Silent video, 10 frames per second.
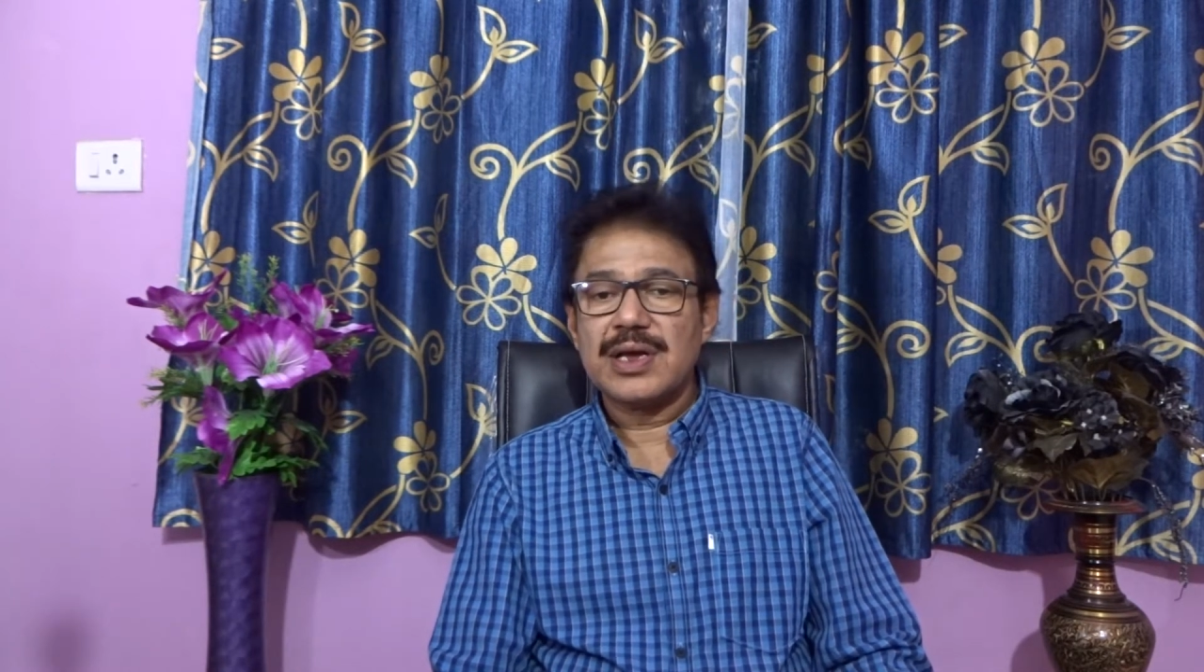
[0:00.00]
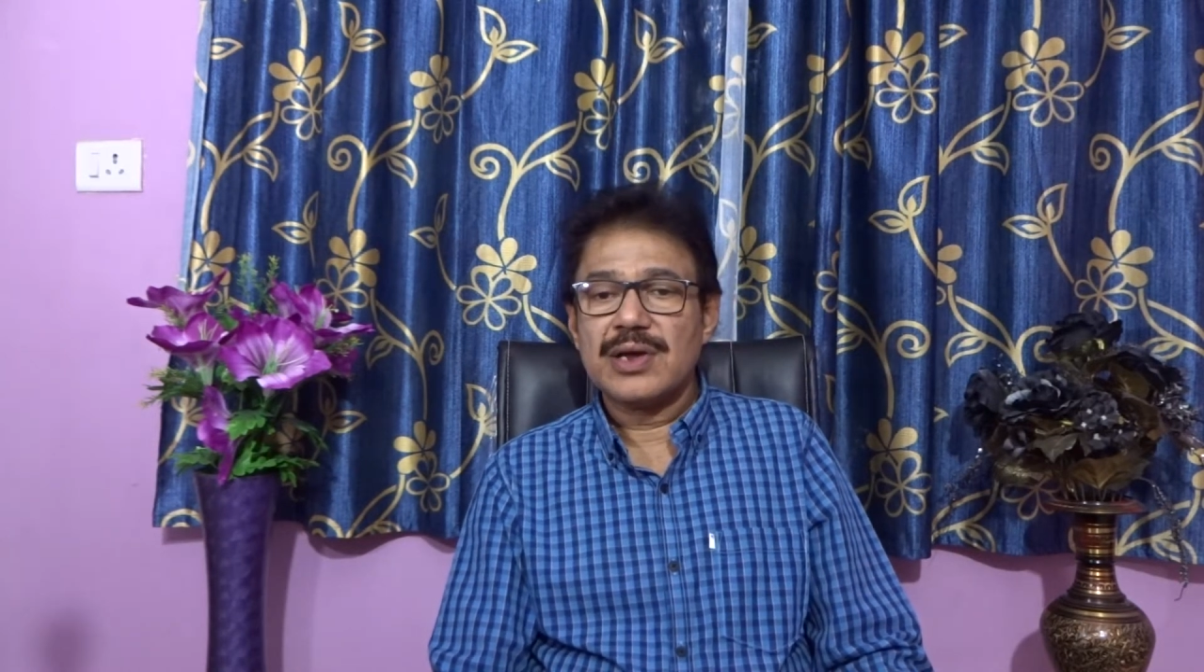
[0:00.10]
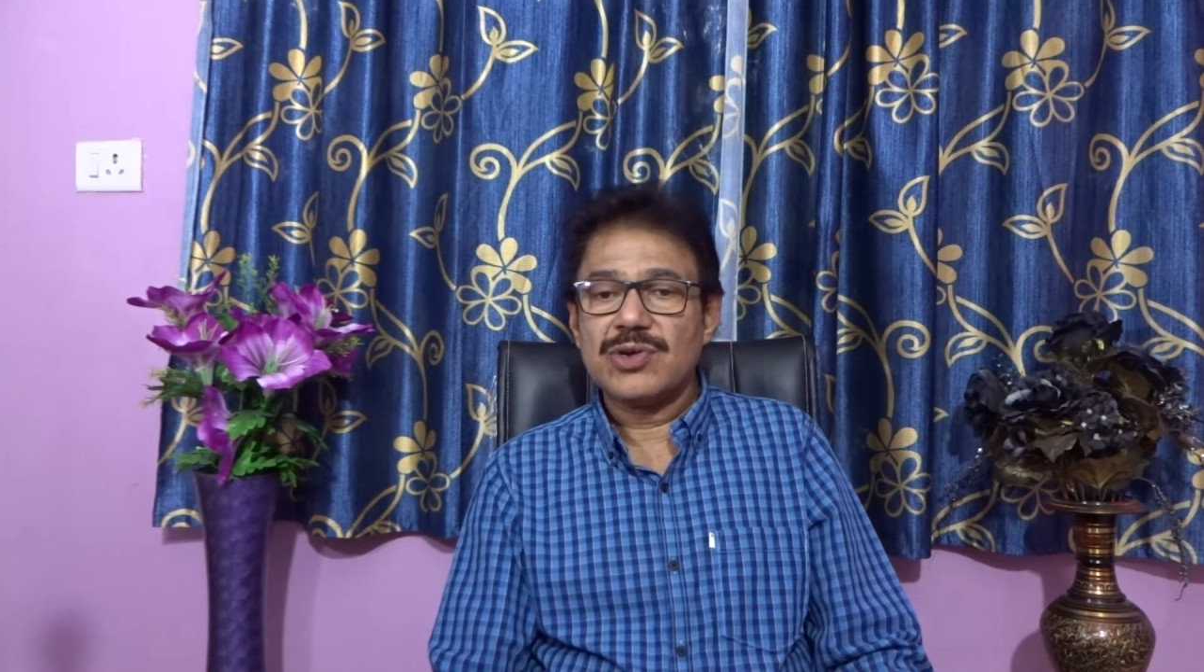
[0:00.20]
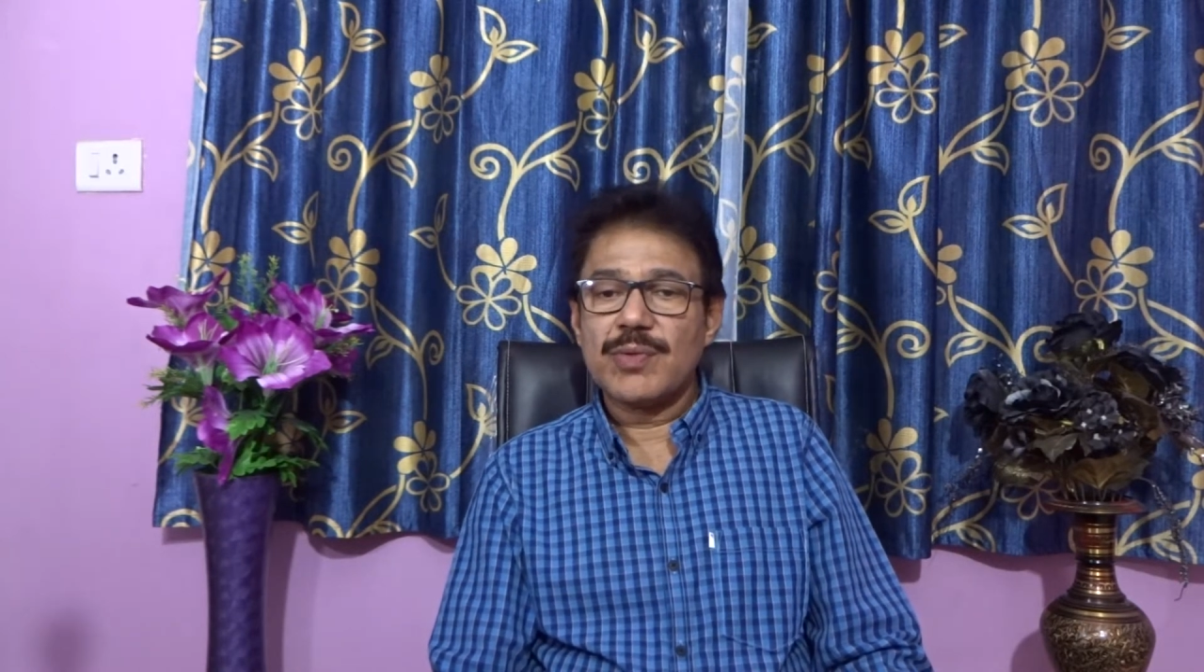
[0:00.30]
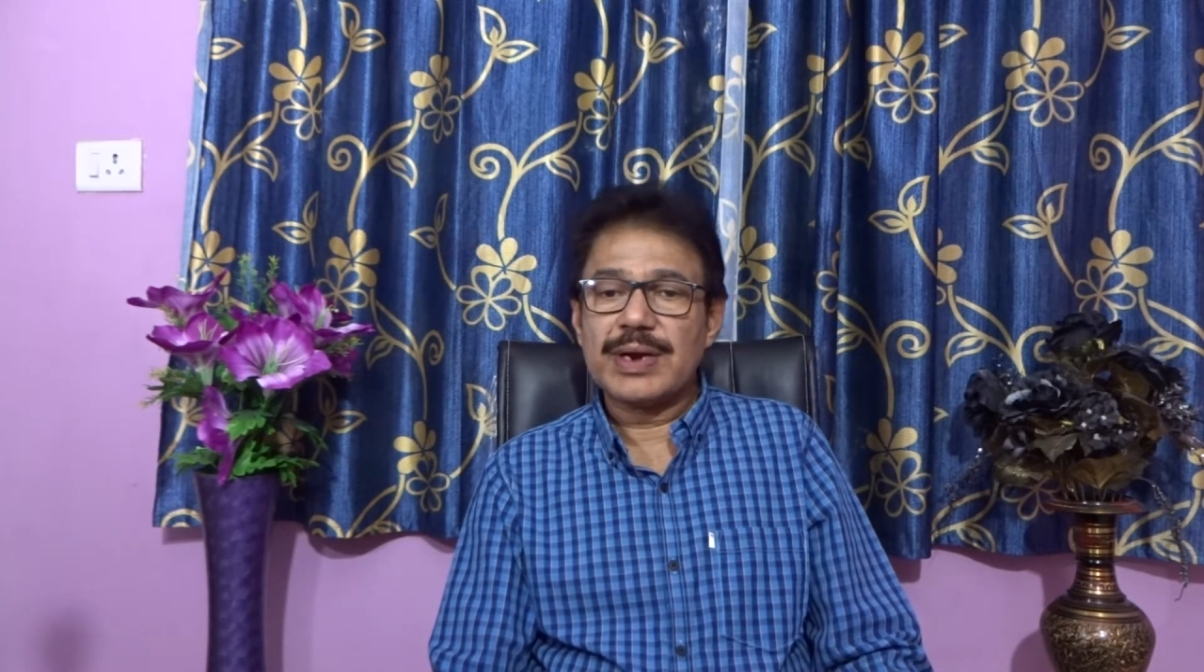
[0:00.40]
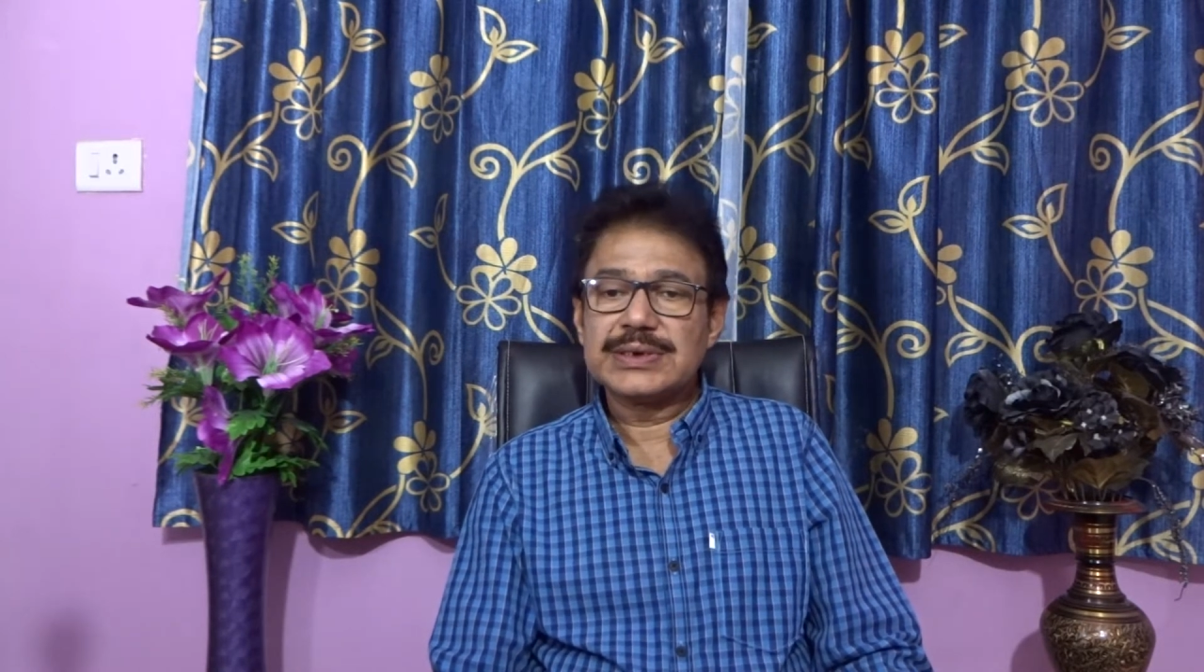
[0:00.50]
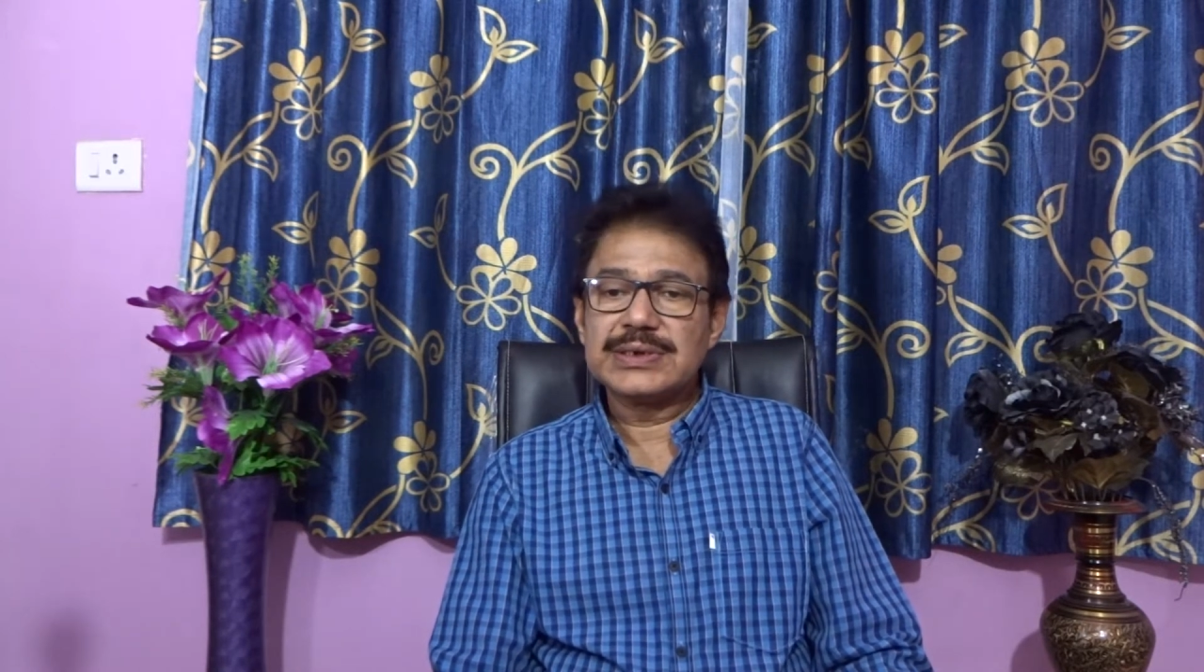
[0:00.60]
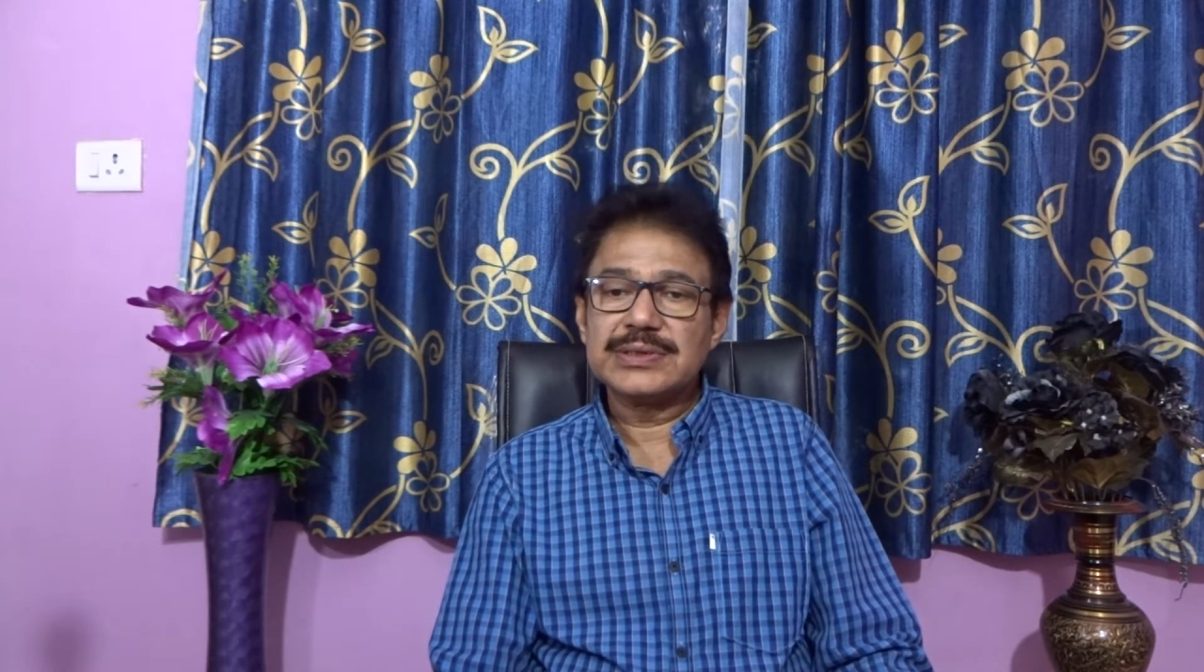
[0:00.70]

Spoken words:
novelty in